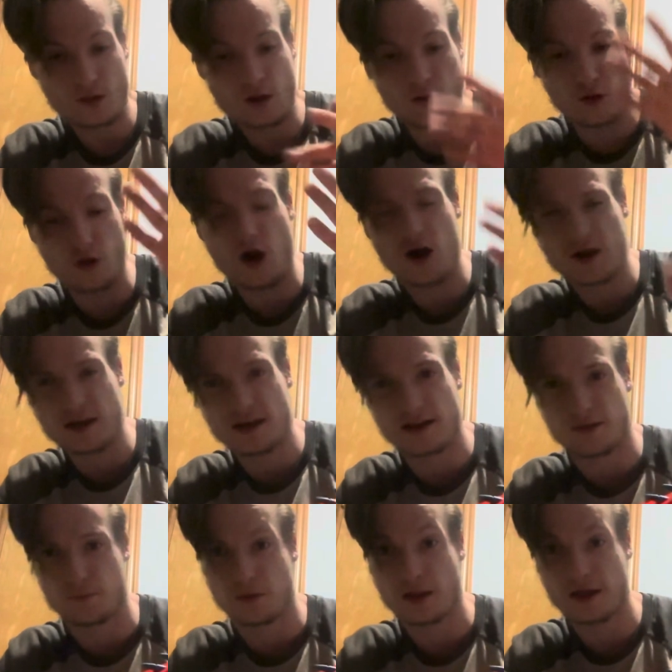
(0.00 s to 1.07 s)
locking
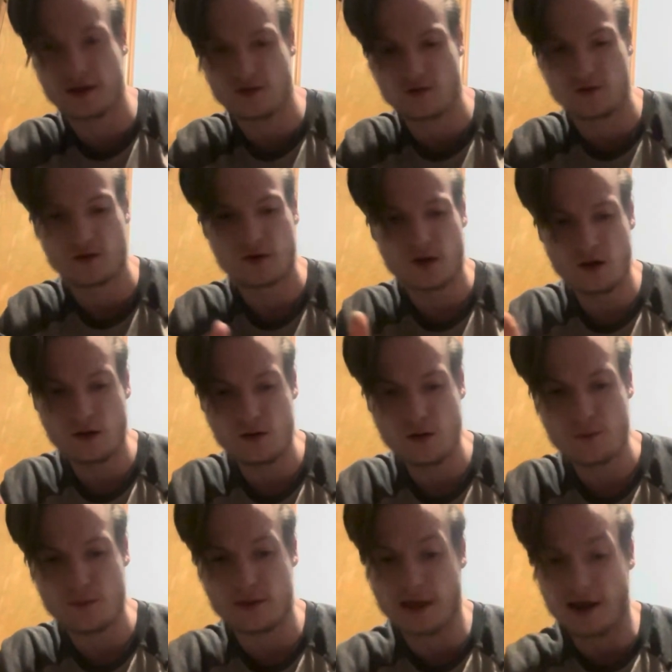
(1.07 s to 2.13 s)
in place,
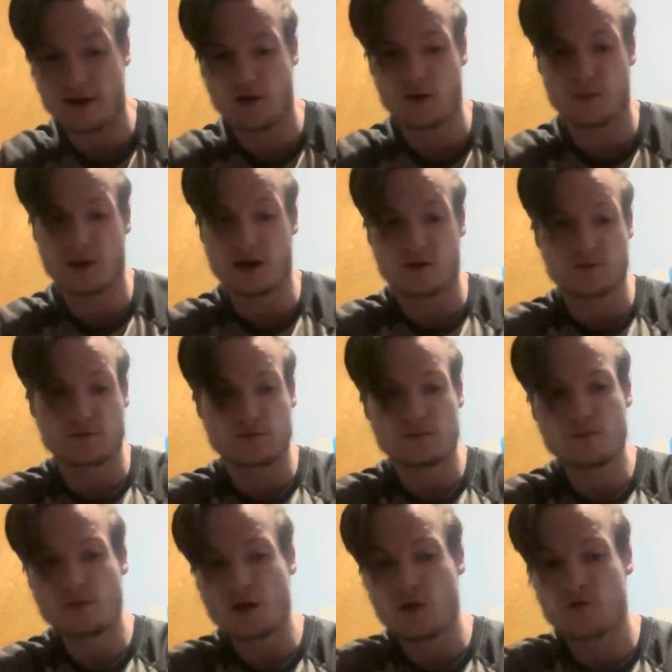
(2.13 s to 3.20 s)
but that could be
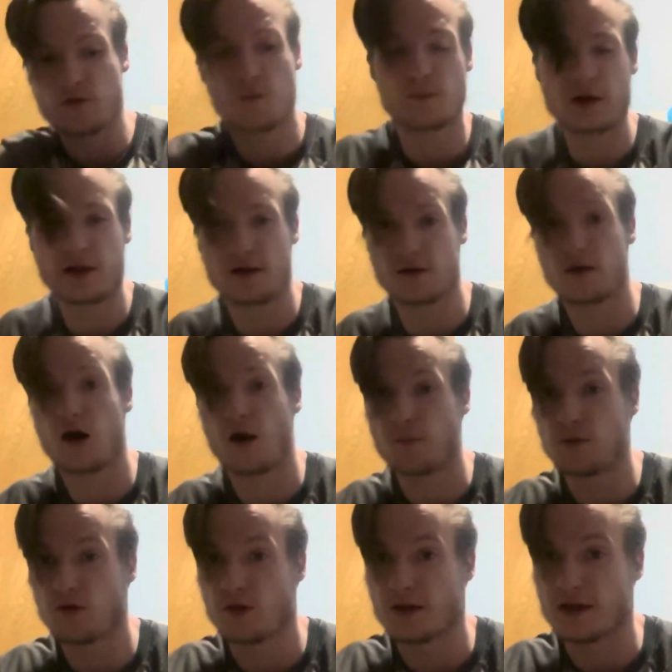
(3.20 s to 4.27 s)
for me not
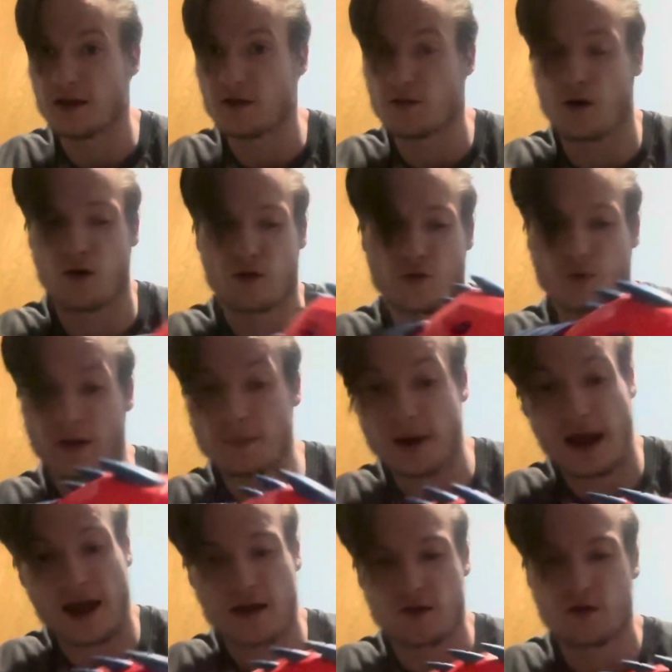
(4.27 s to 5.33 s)
pulling it all the way
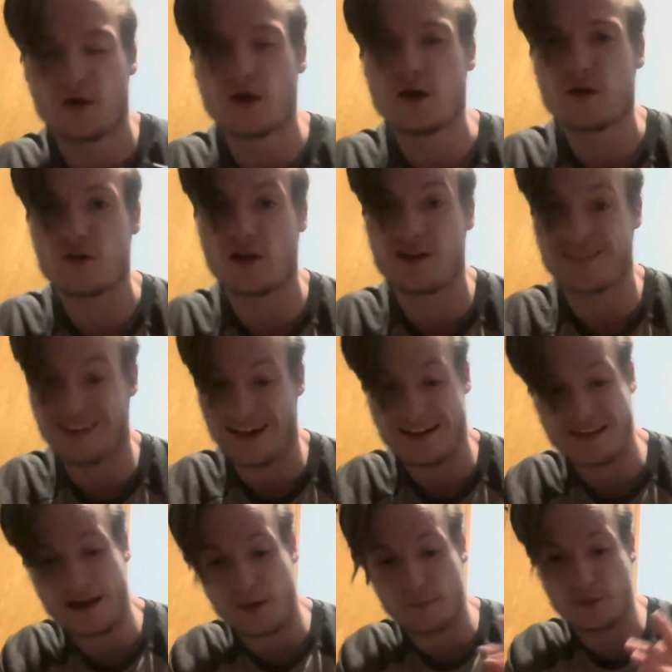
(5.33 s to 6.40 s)
back, something like
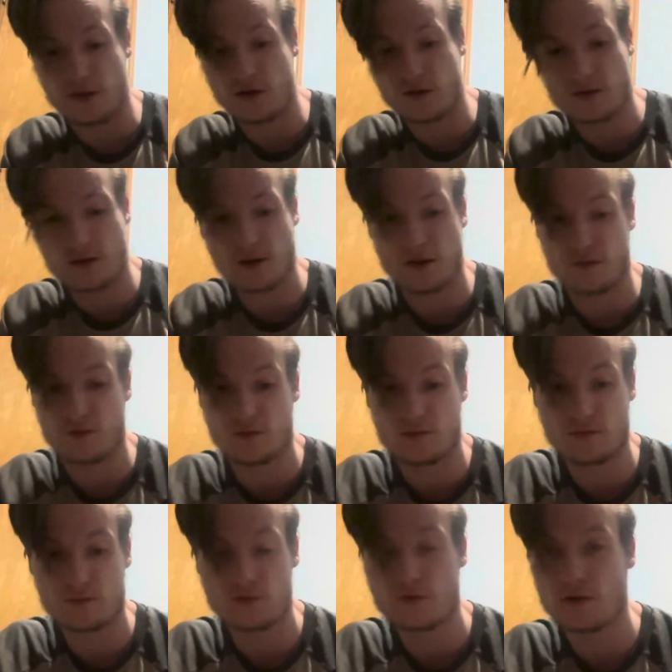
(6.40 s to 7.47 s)
that, but it
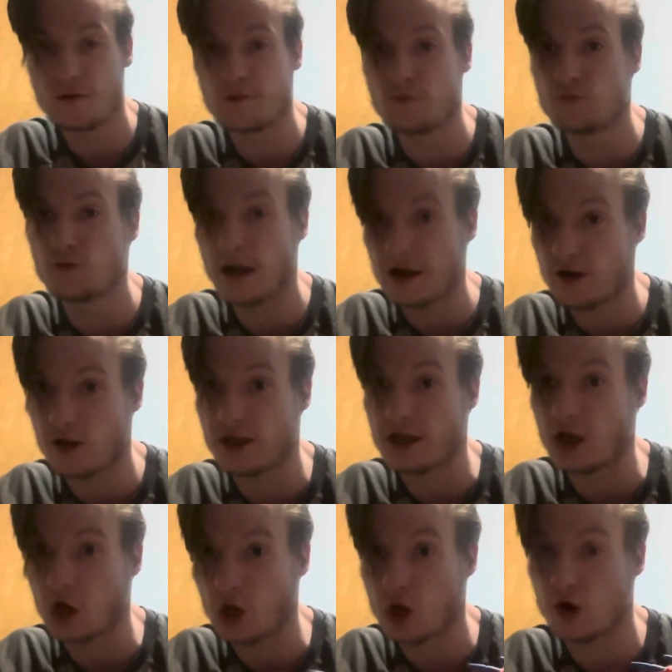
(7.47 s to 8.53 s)
rarely
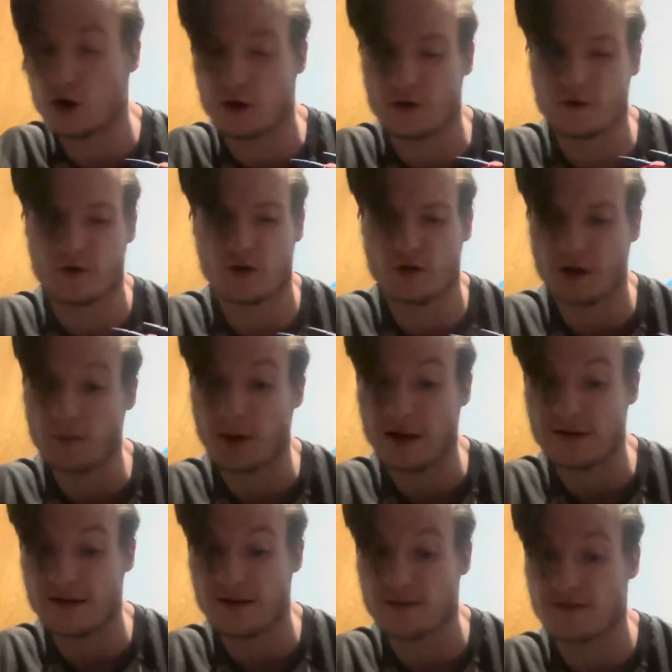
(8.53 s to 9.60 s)
occurred during my
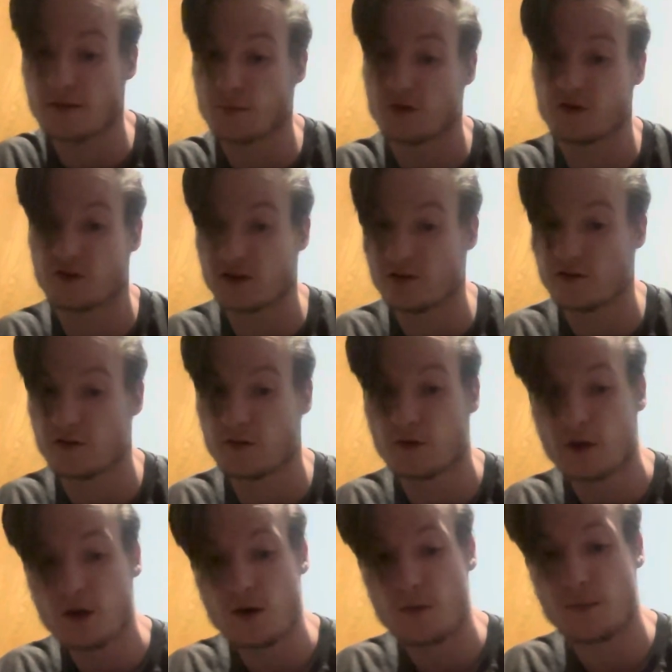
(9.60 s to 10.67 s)
testing procedure.
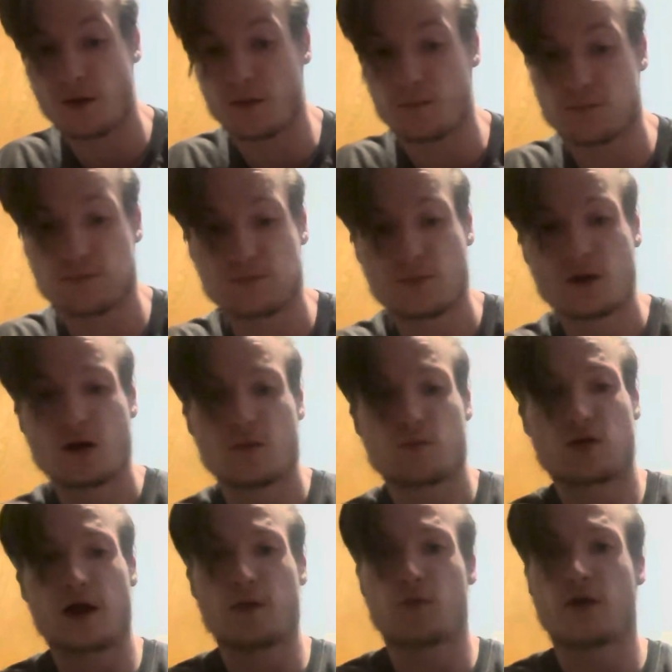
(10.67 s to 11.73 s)
But
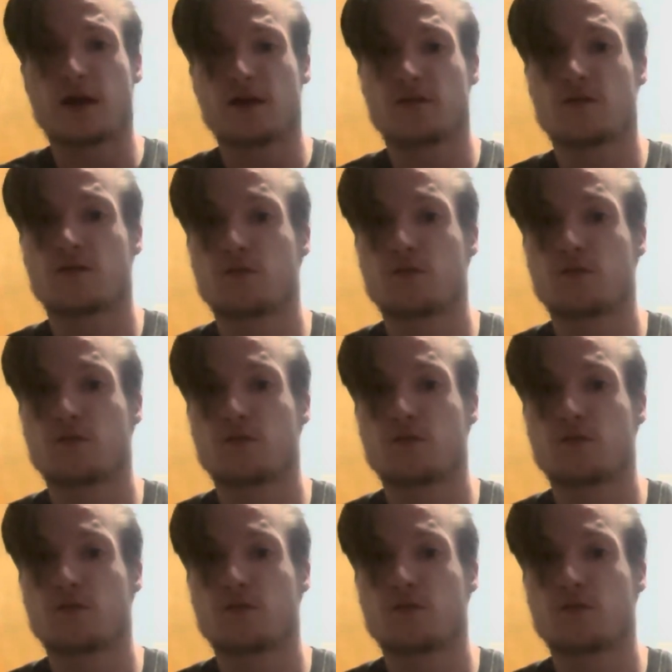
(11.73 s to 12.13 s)
prime weight,